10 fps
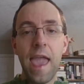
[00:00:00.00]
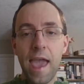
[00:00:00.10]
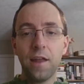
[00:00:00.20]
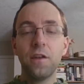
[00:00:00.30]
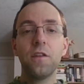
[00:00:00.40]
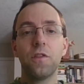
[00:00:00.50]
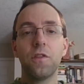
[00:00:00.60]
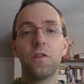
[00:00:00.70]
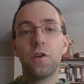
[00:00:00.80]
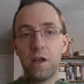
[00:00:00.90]
and
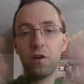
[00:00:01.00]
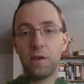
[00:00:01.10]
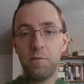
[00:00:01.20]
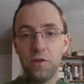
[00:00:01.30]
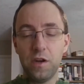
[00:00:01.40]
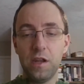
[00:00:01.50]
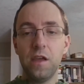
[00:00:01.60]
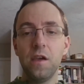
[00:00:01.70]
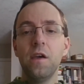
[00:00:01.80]
the greater community